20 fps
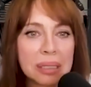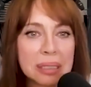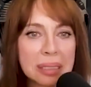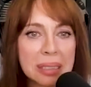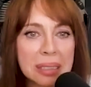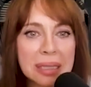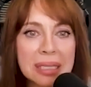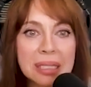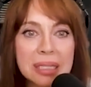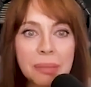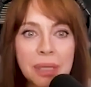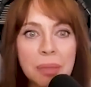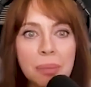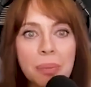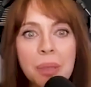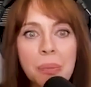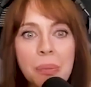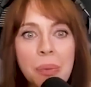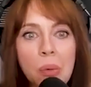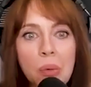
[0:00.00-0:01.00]
that this many
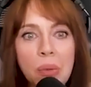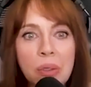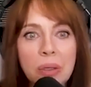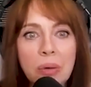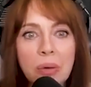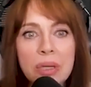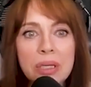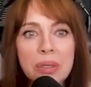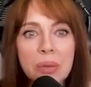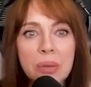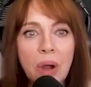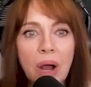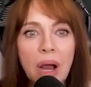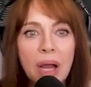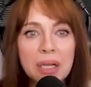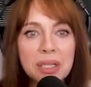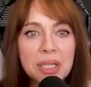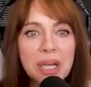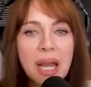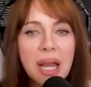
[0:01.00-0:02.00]
people were going to
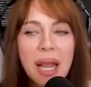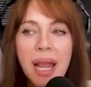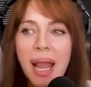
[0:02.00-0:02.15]
watch.